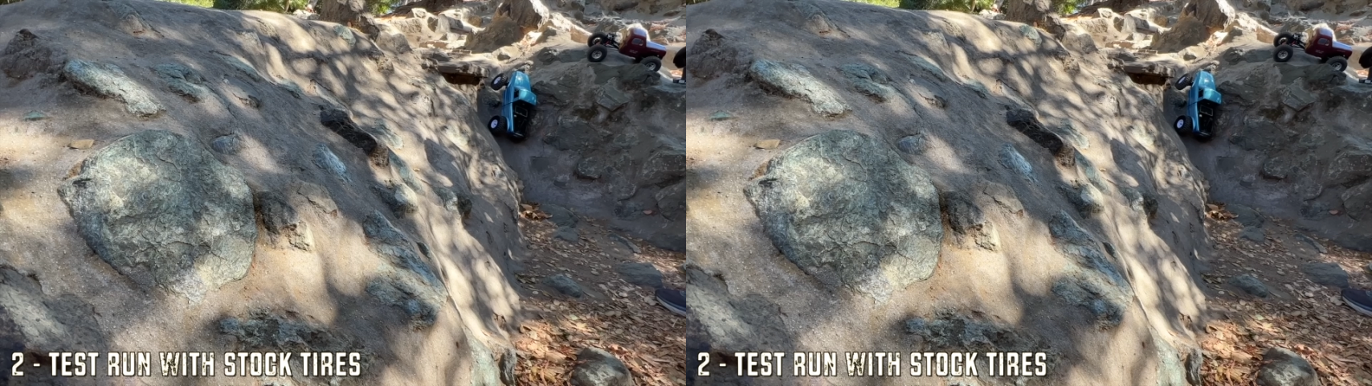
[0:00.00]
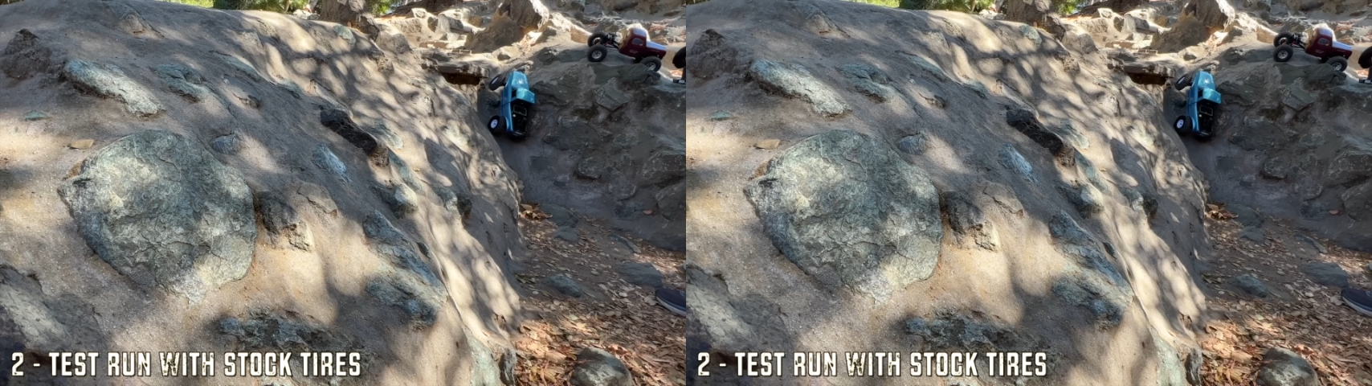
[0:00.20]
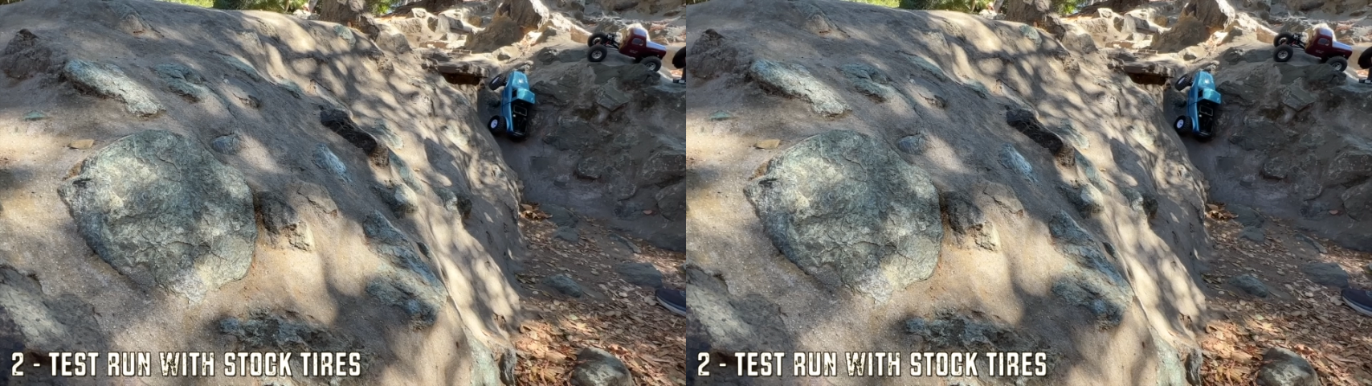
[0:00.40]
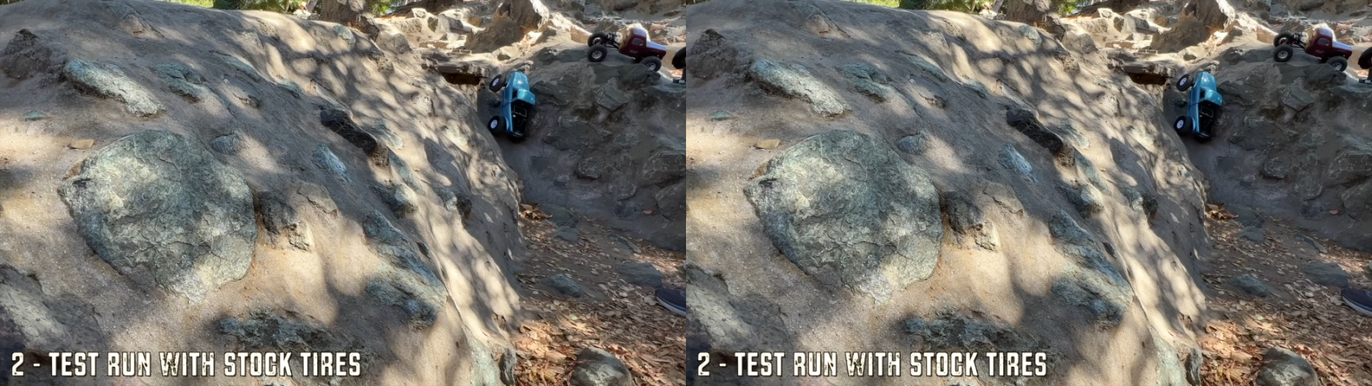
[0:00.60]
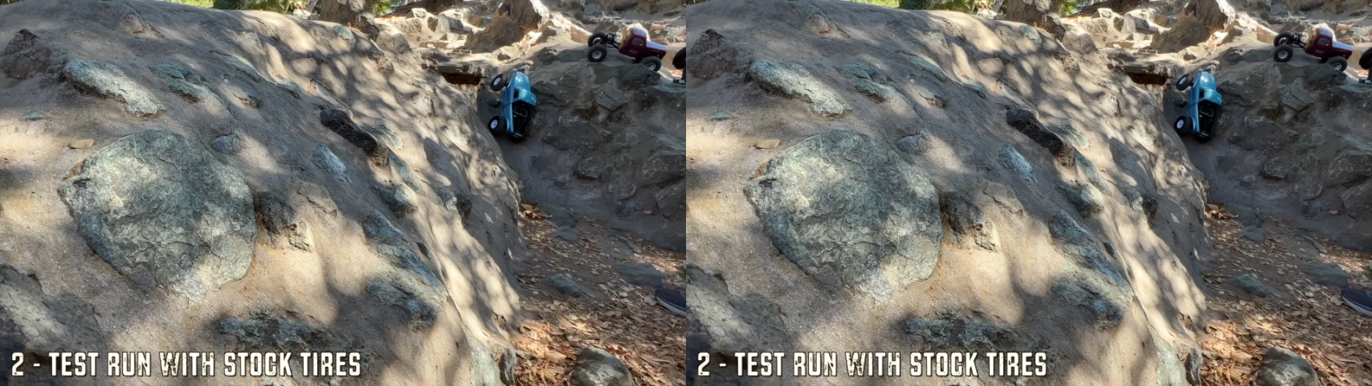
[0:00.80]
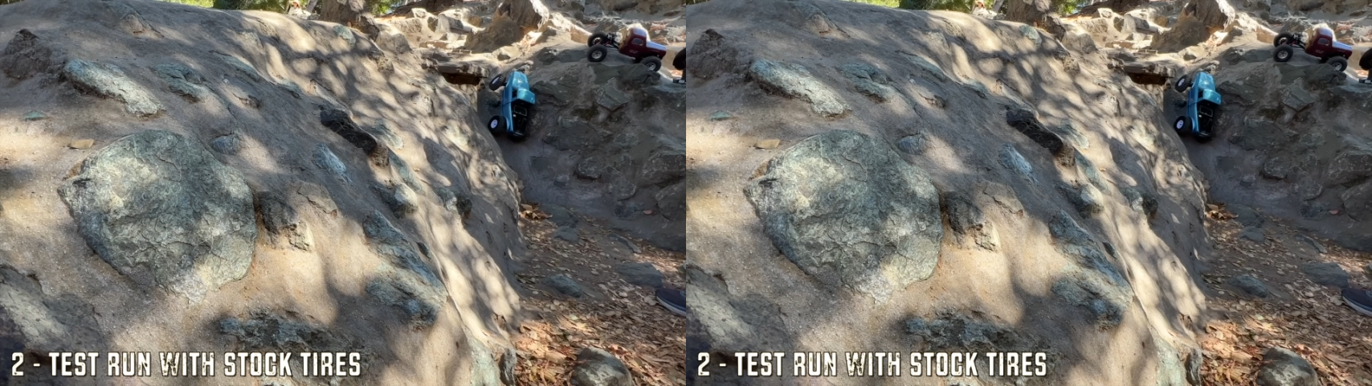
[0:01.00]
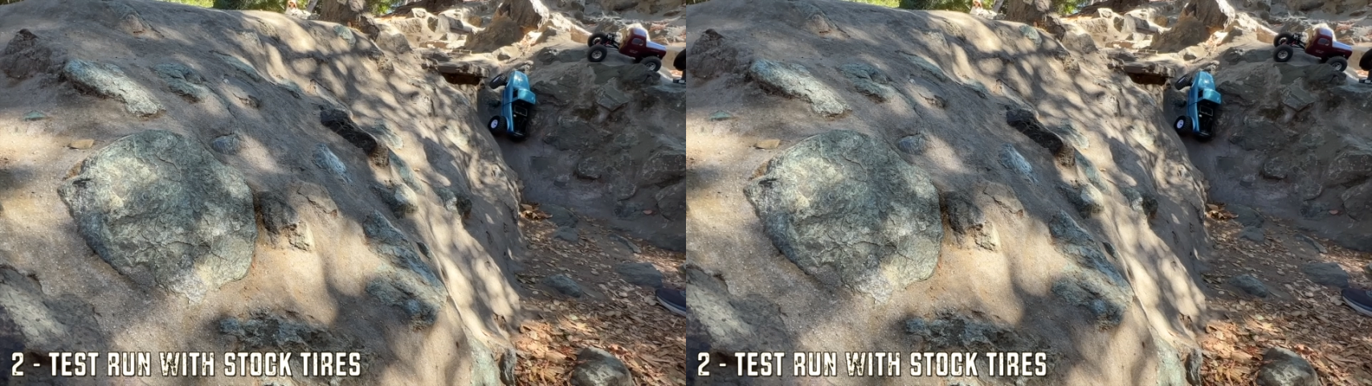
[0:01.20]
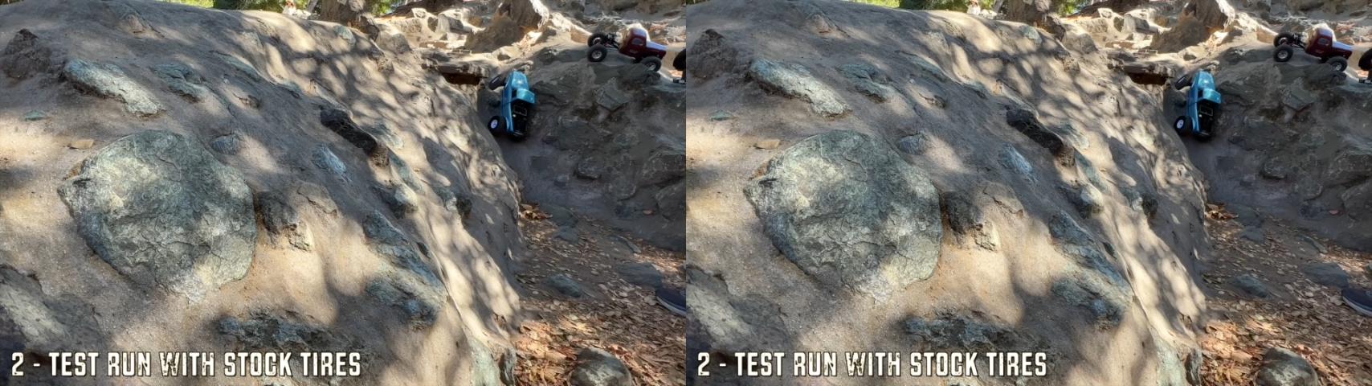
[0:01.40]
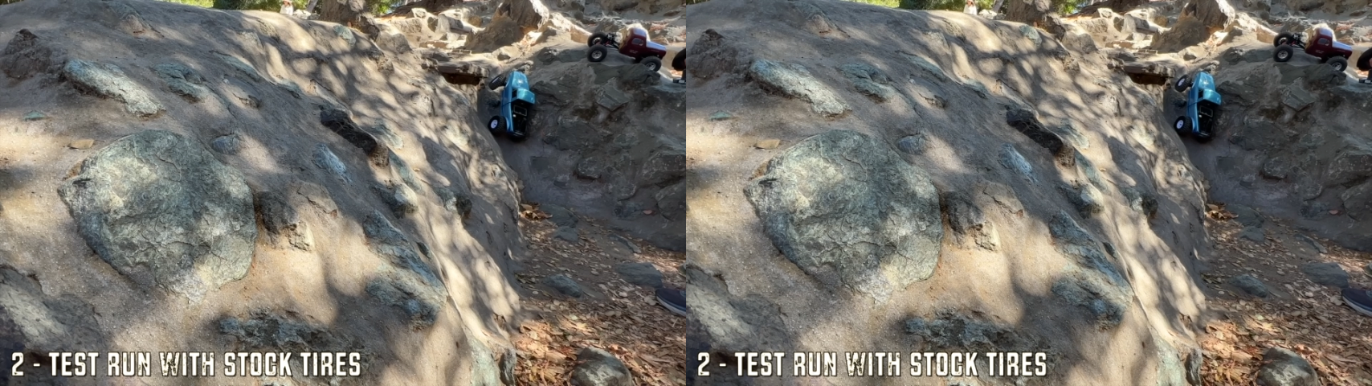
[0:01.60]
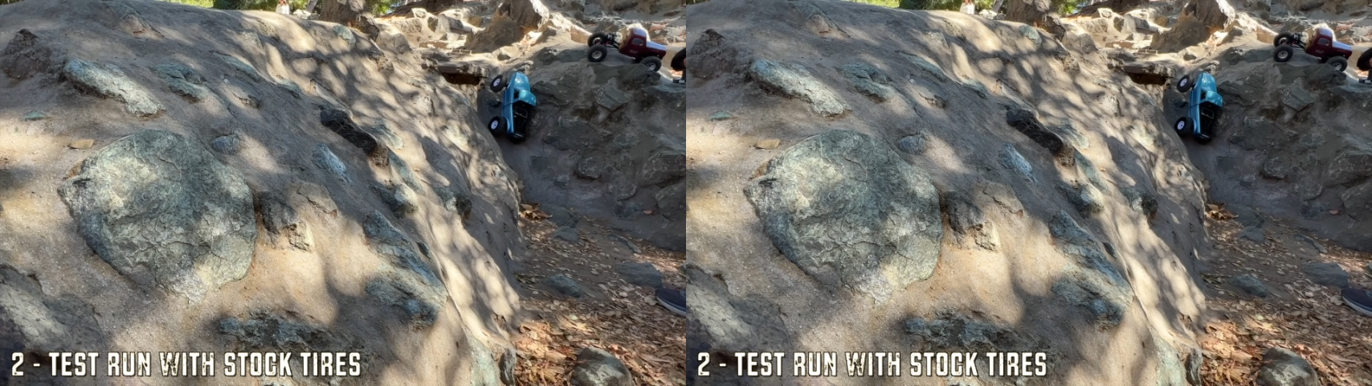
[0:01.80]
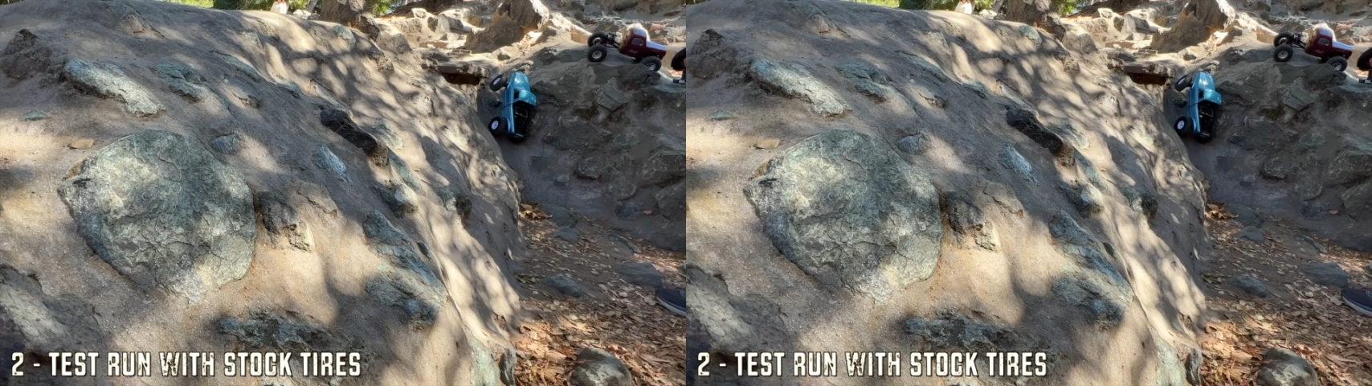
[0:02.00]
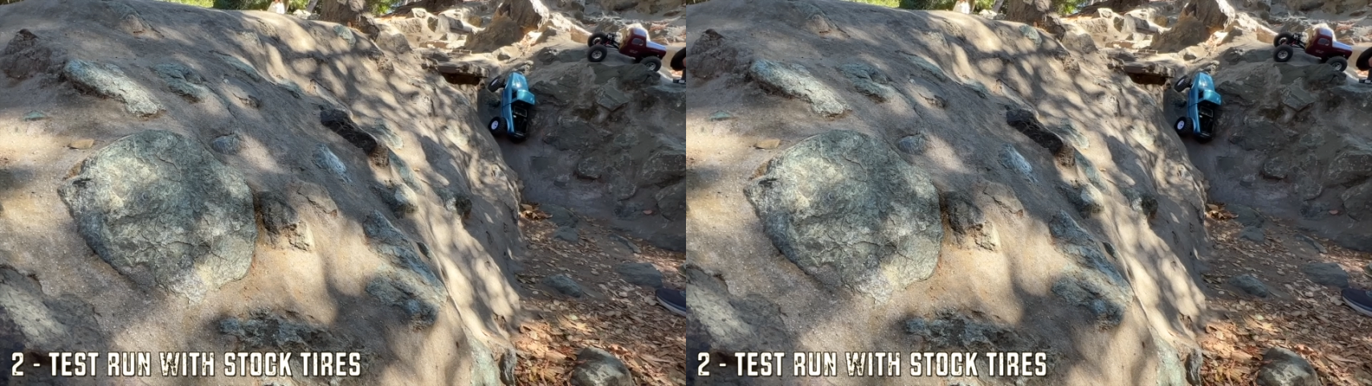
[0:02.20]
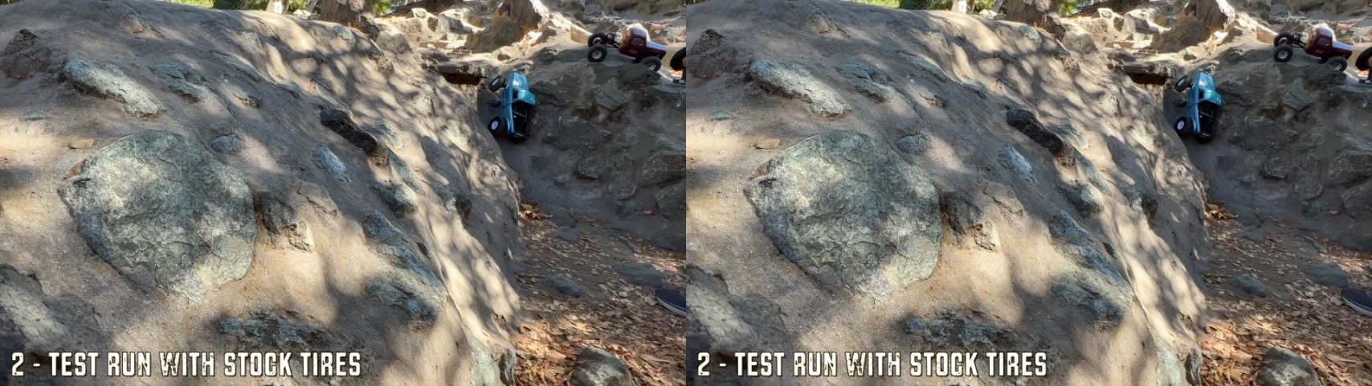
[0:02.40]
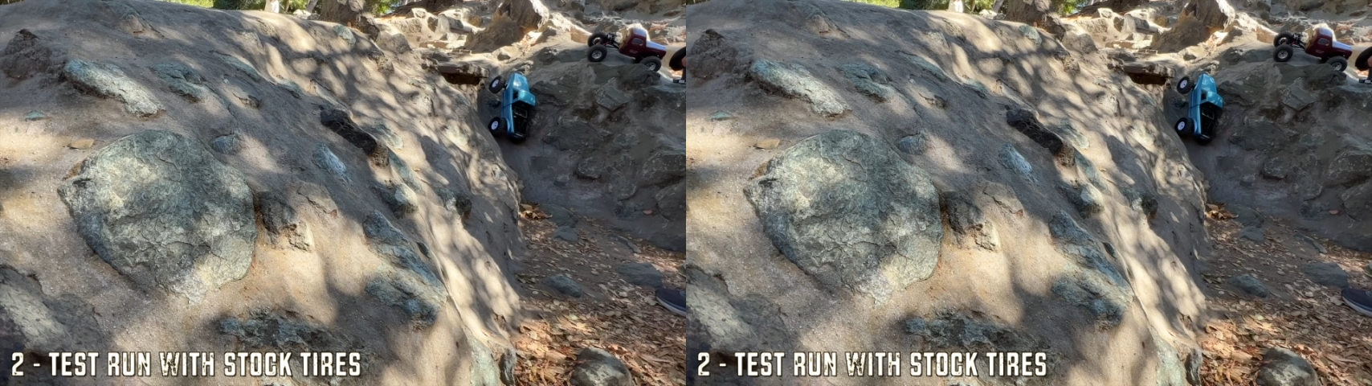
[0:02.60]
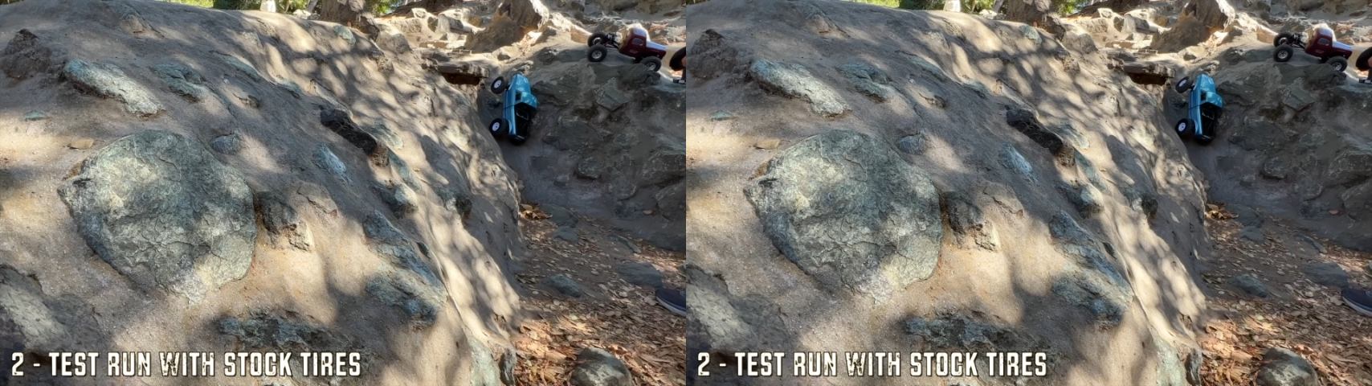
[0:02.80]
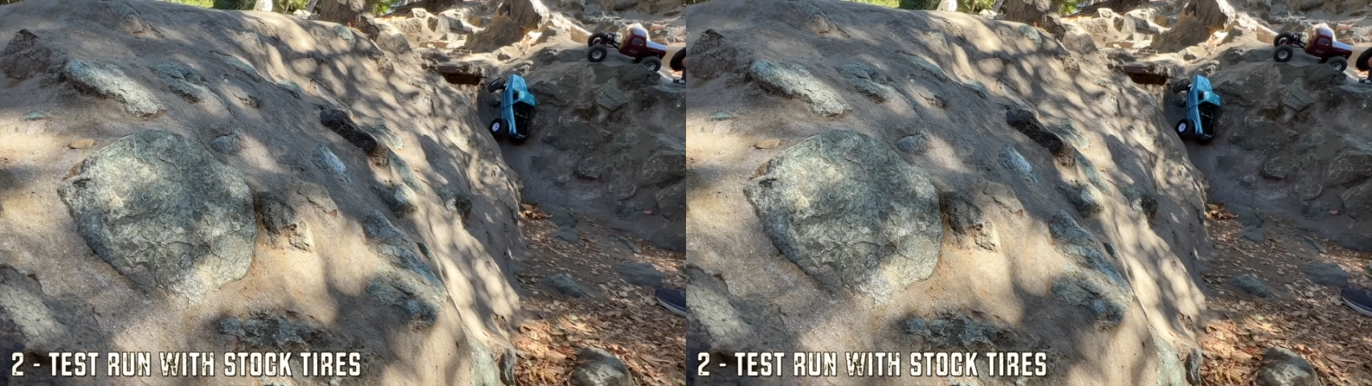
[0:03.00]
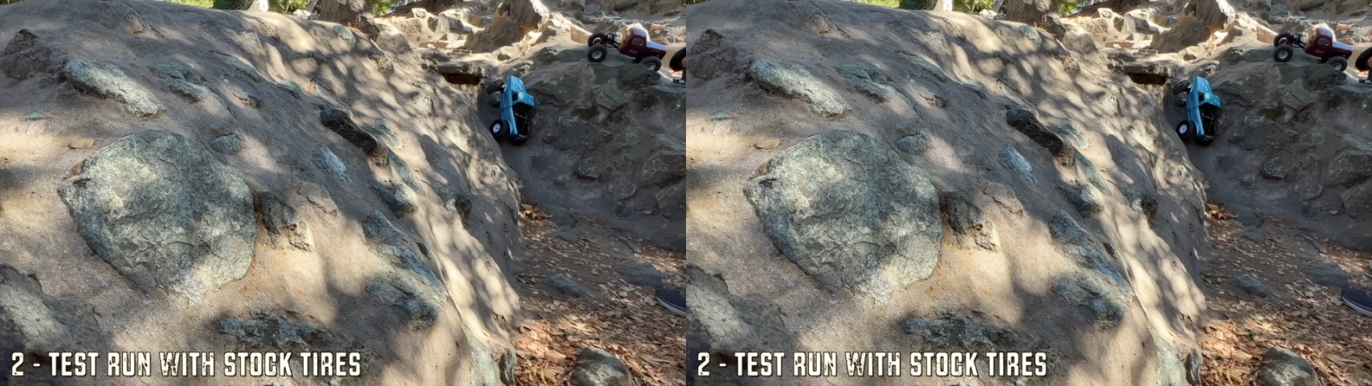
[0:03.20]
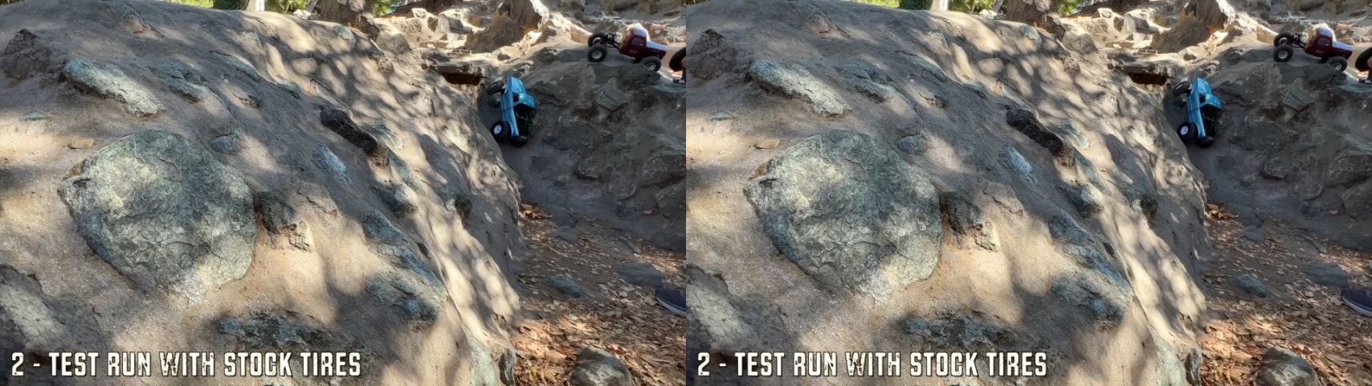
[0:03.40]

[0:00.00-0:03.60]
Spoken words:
No face is visible, so there are no lips to read.